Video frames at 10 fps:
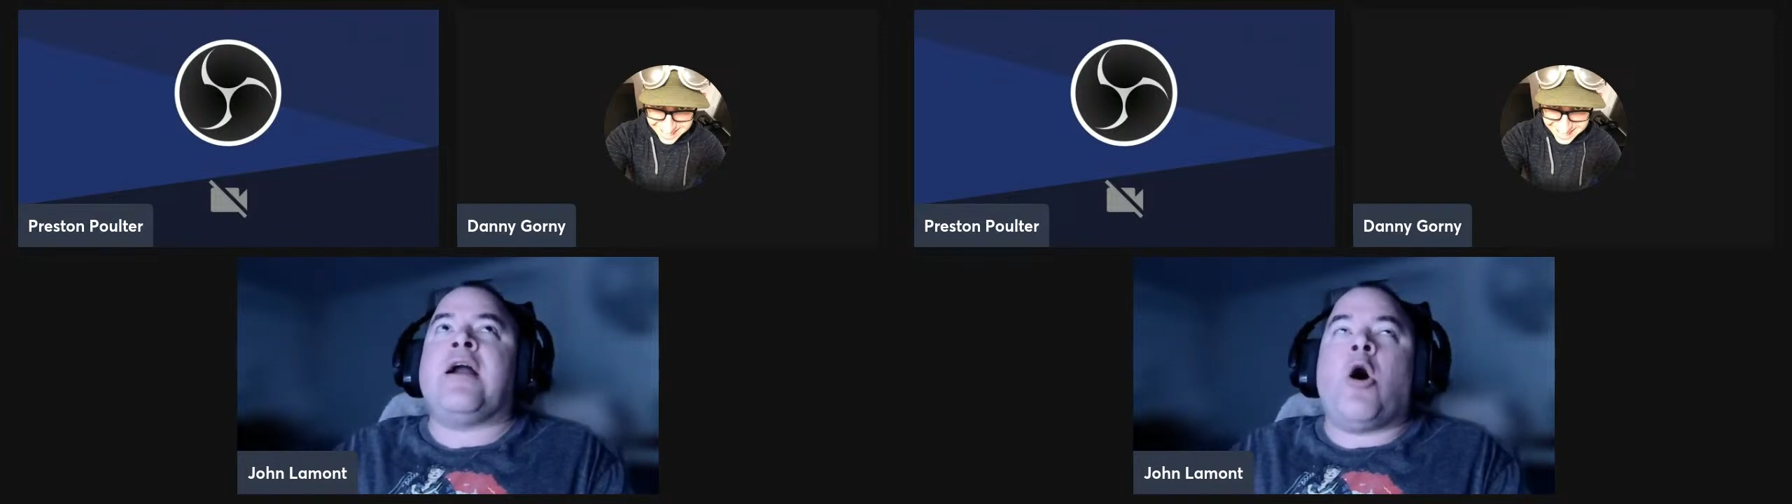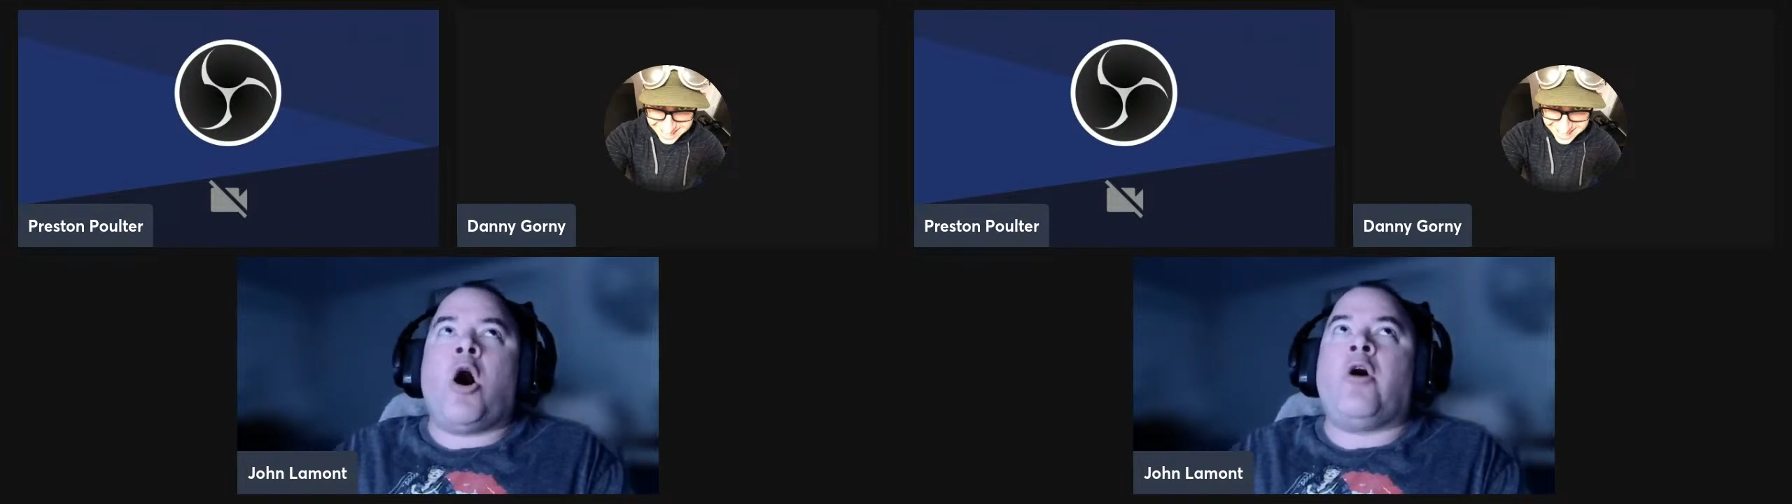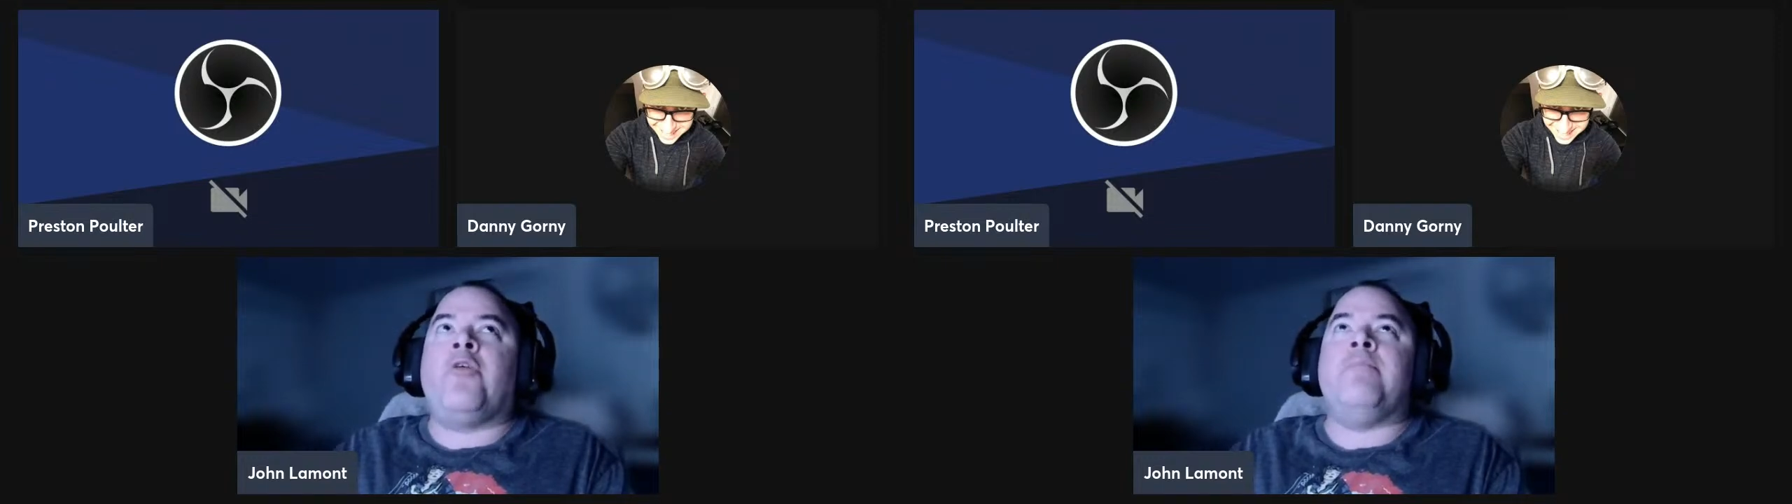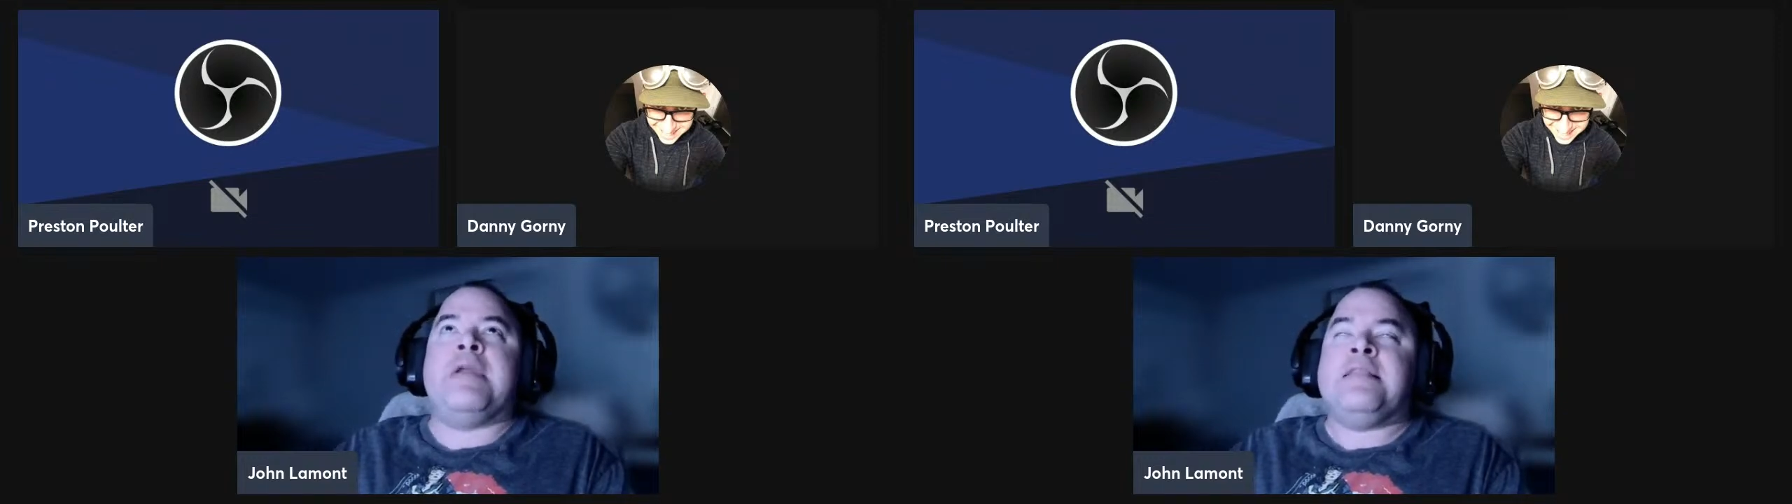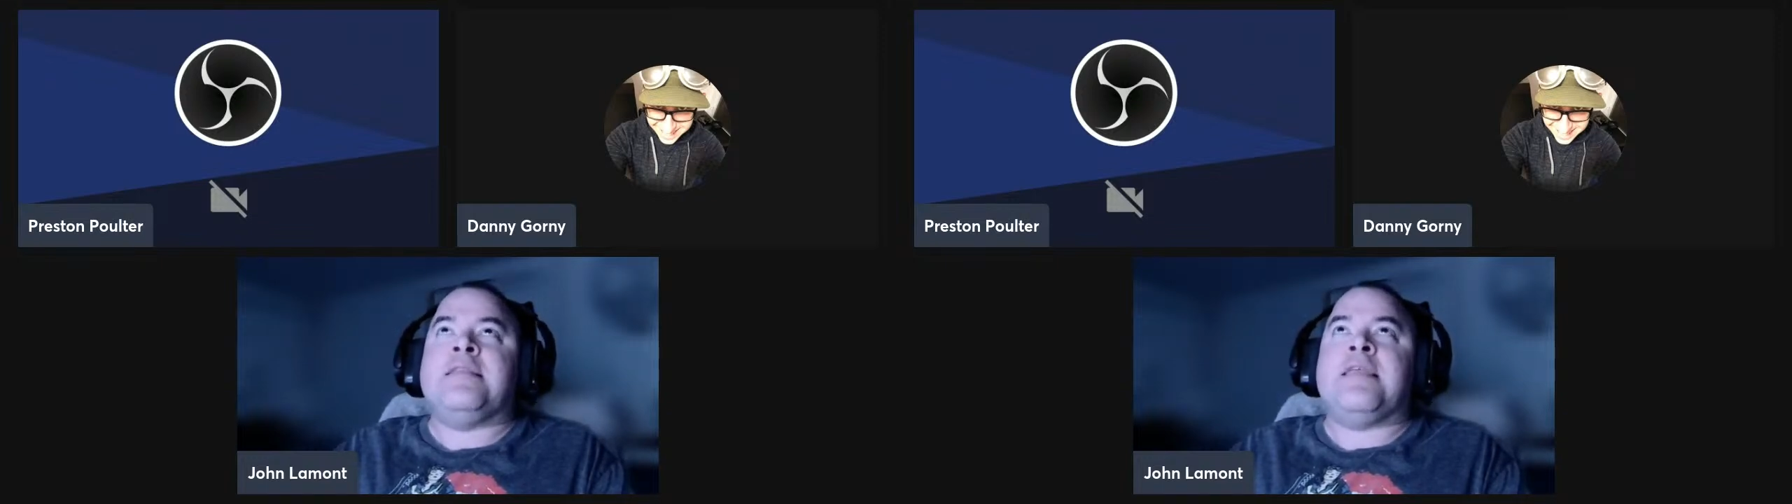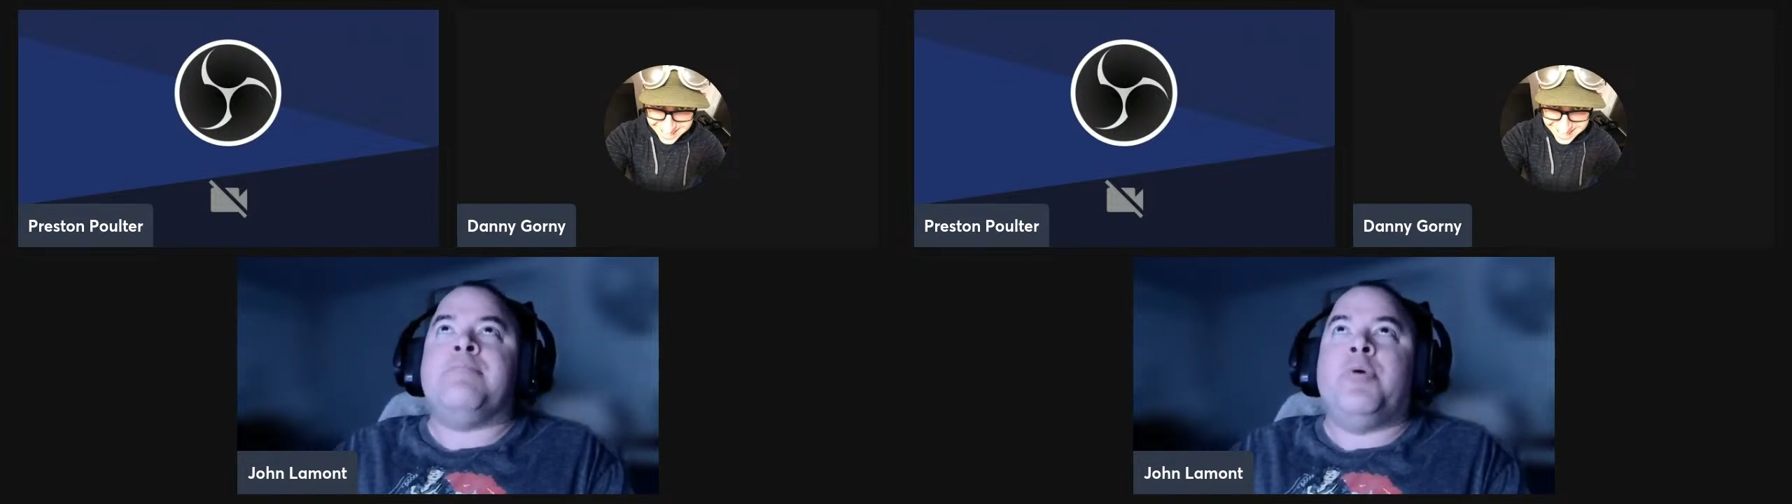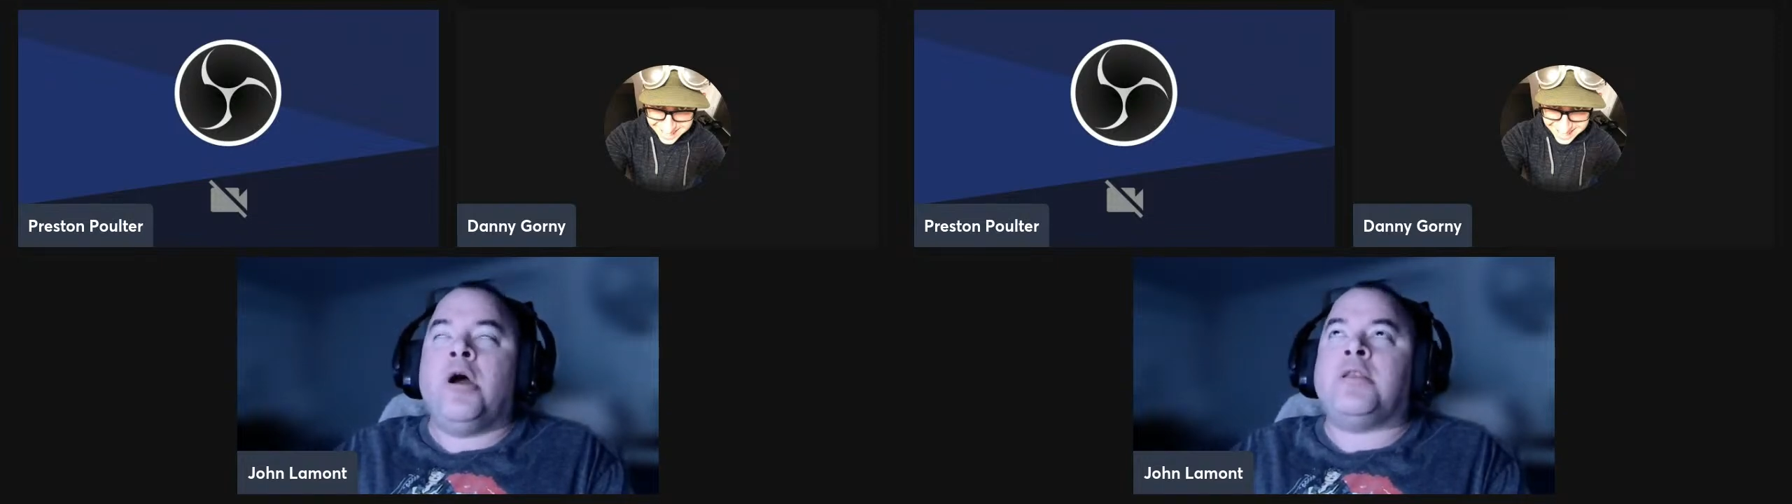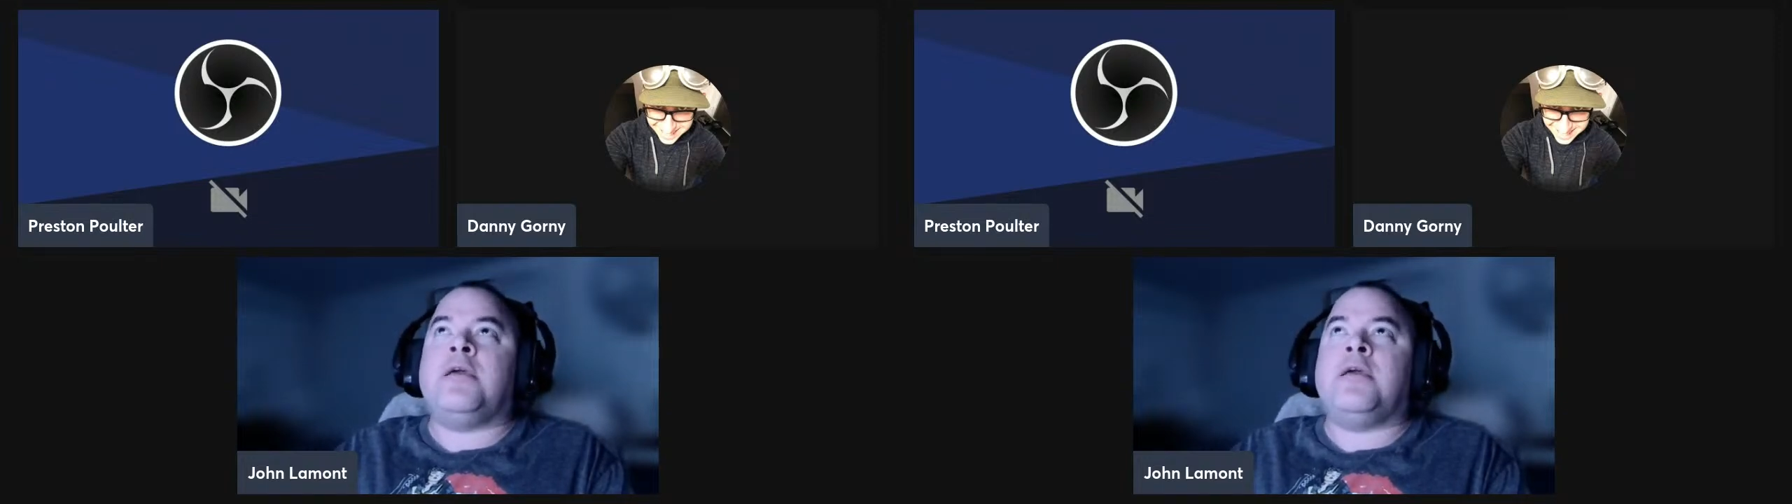all the meat that they put